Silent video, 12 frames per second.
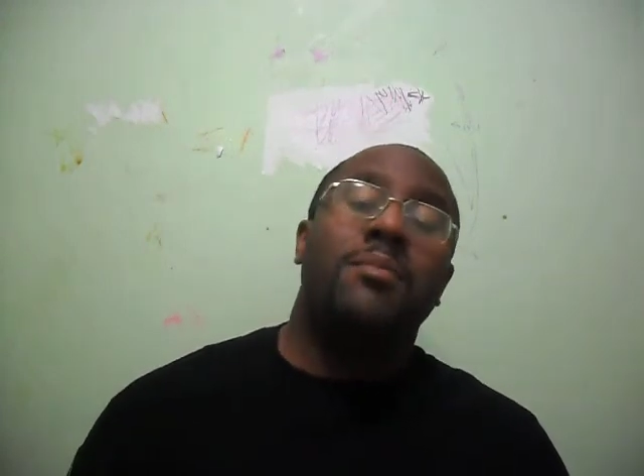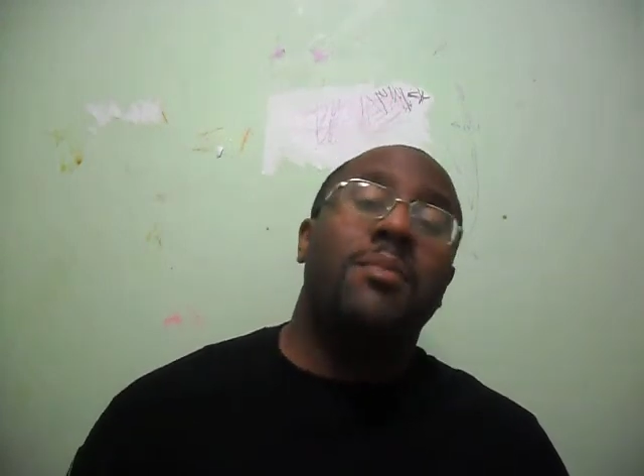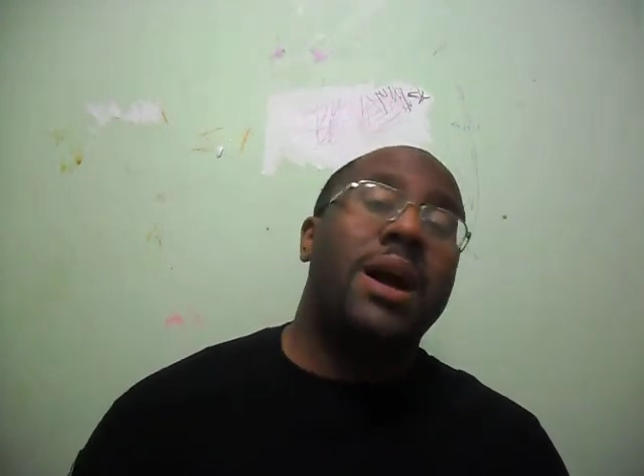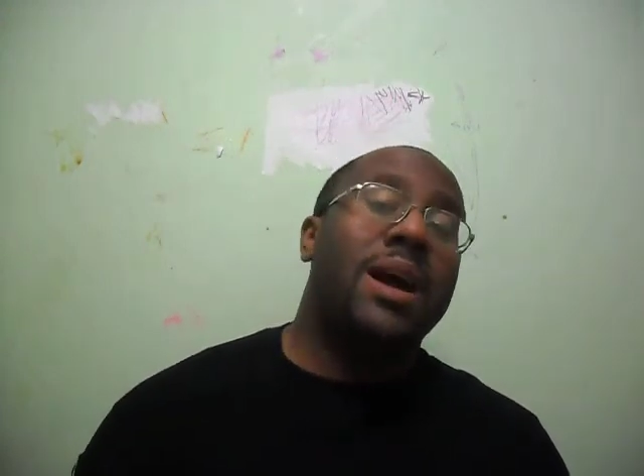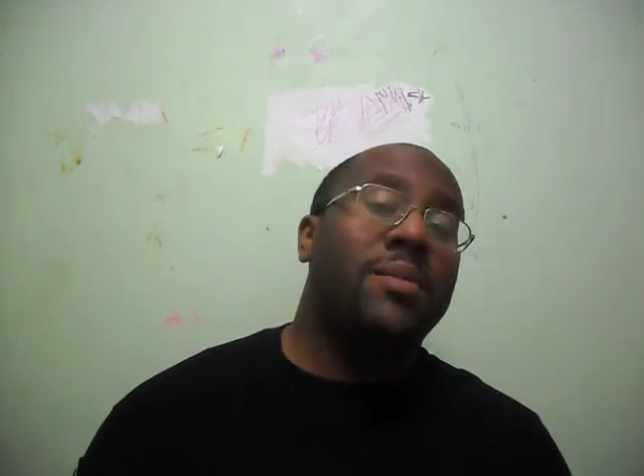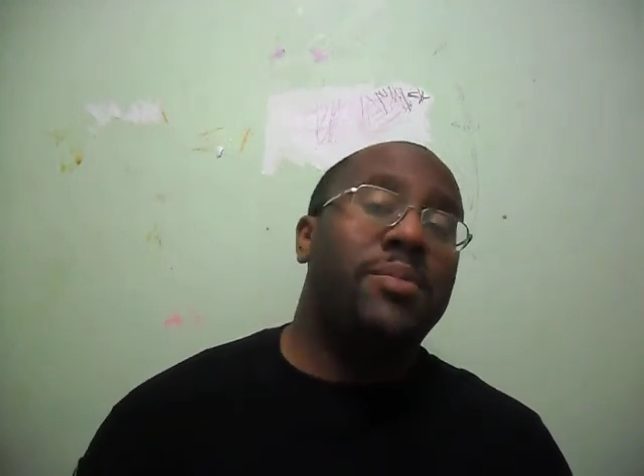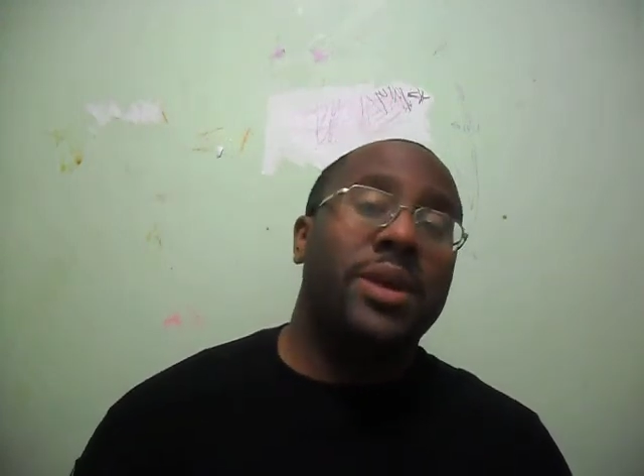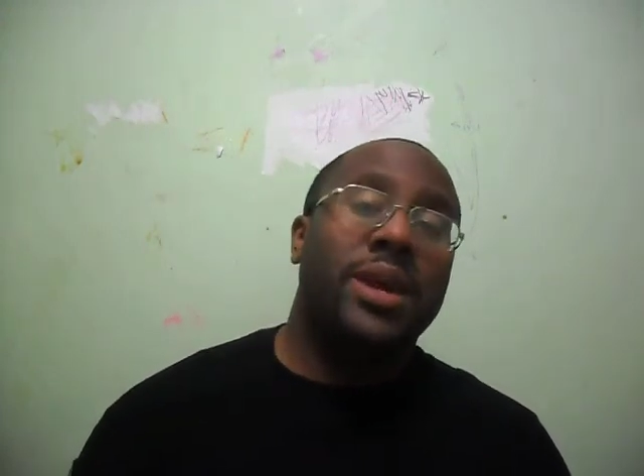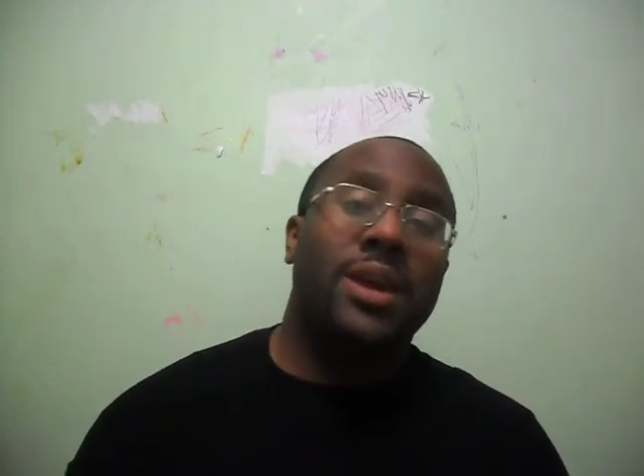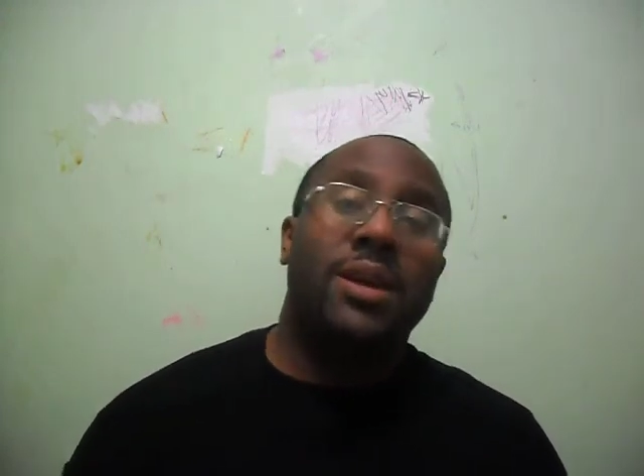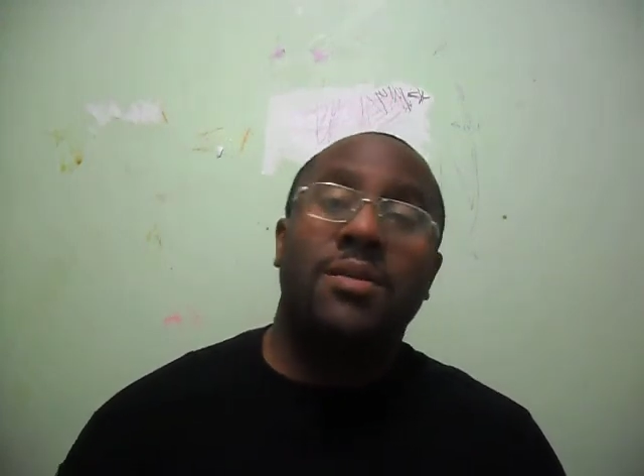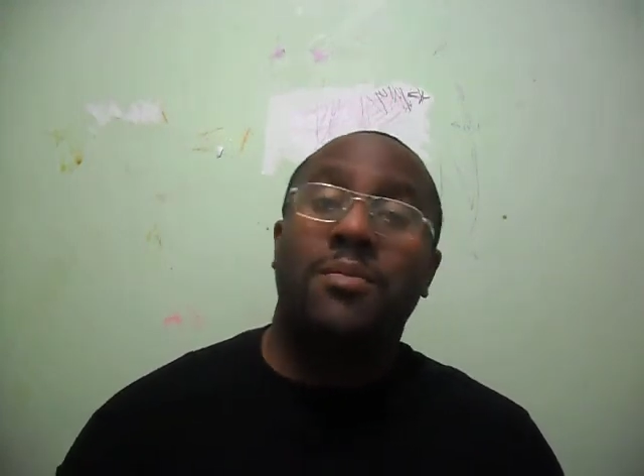You
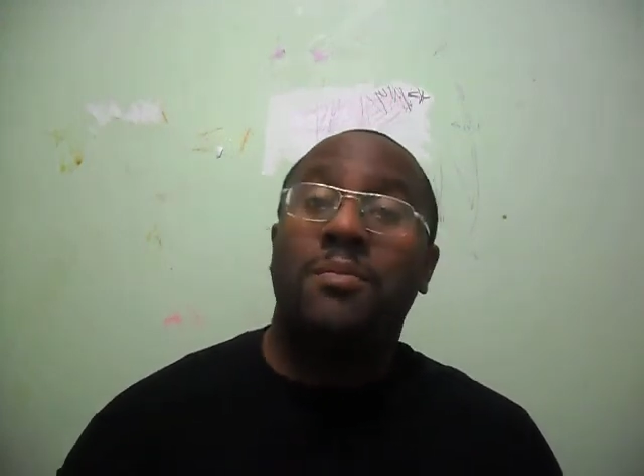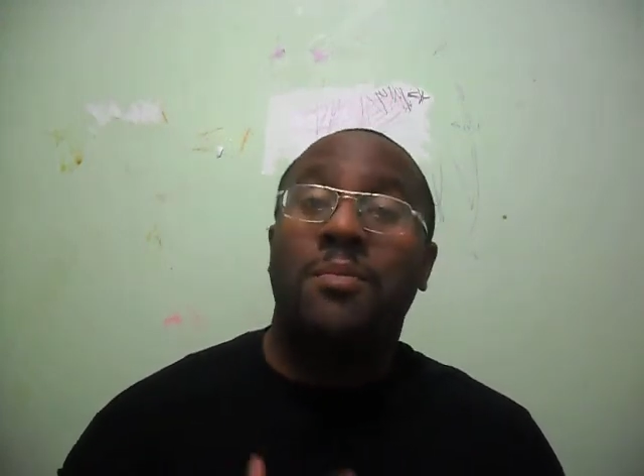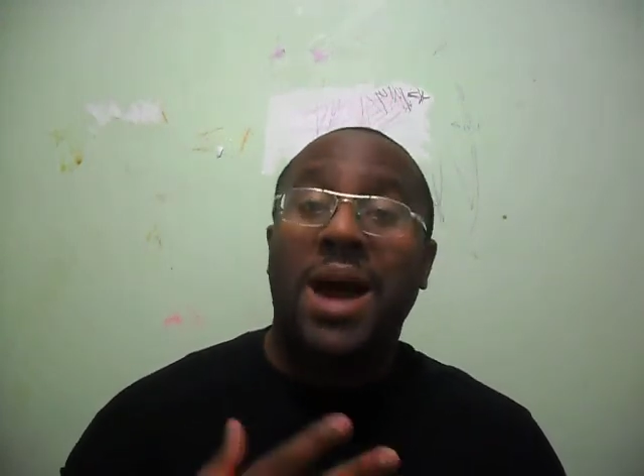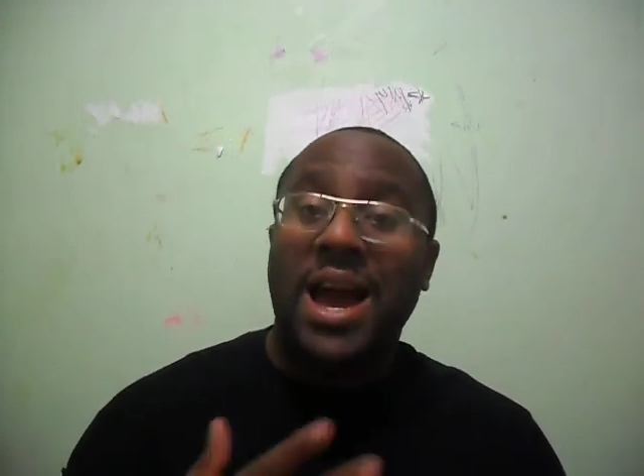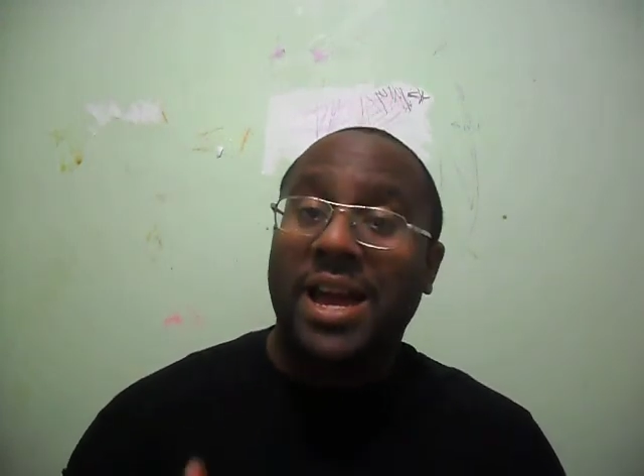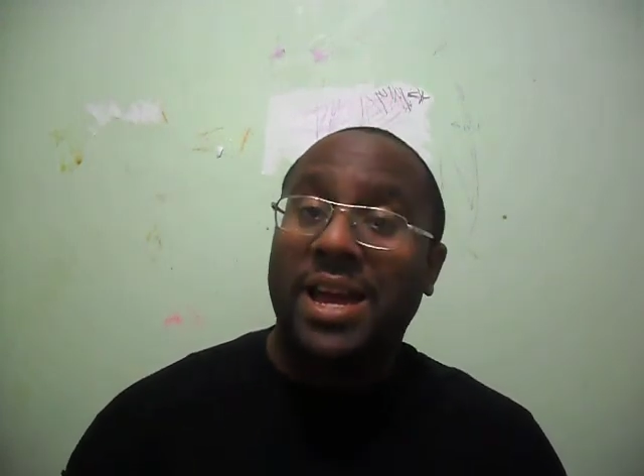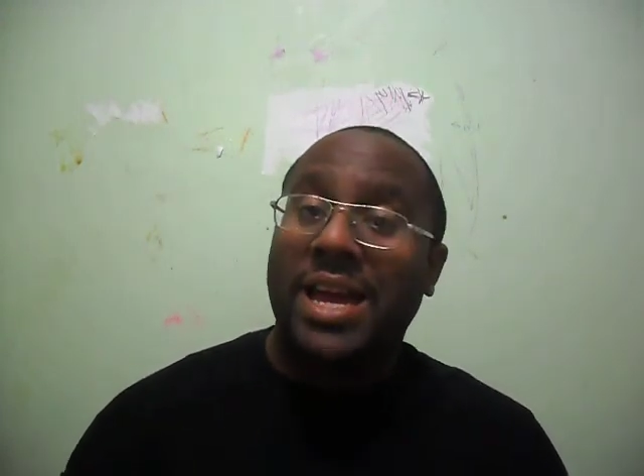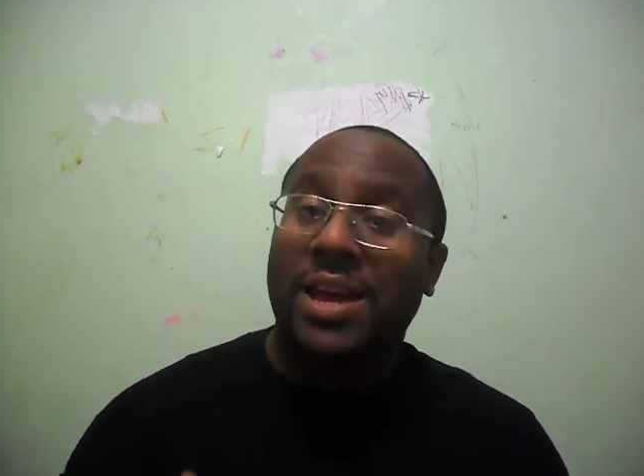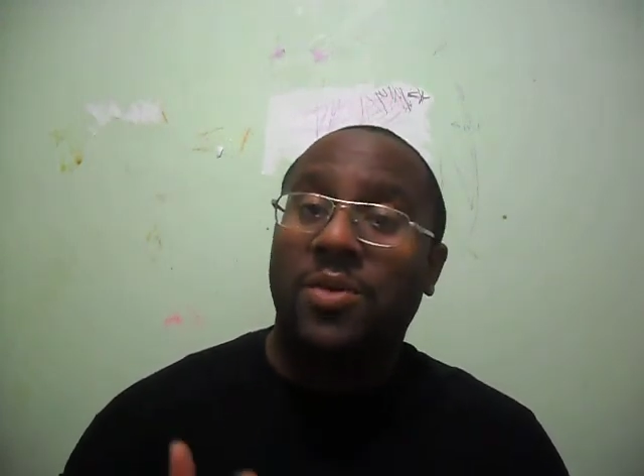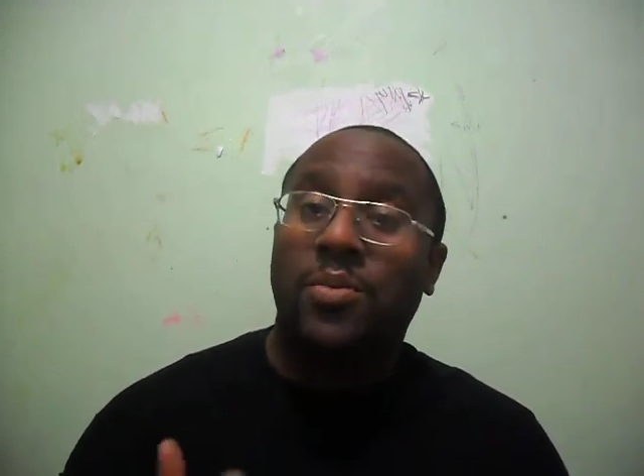may